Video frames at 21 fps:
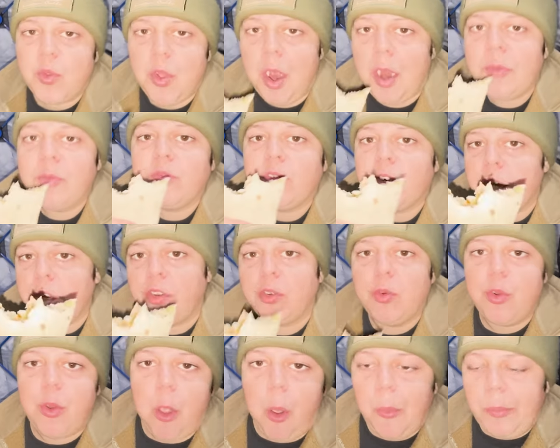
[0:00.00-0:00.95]
Alright, stay
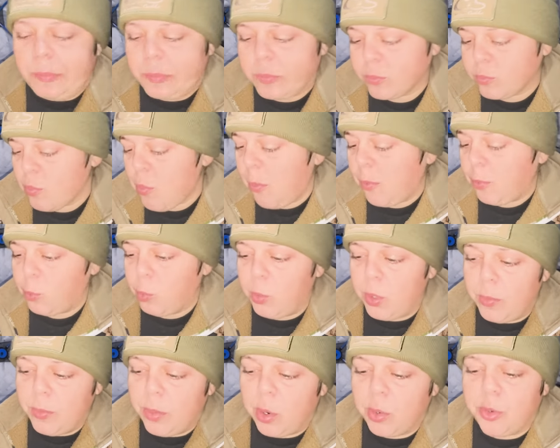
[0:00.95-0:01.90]
tuned, y'all.
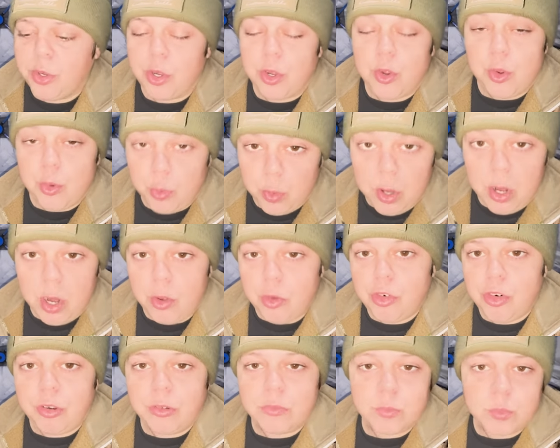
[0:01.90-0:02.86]
We about to
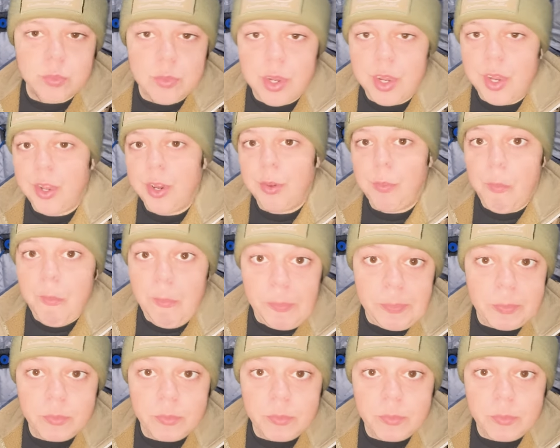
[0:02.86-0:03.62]
crush, and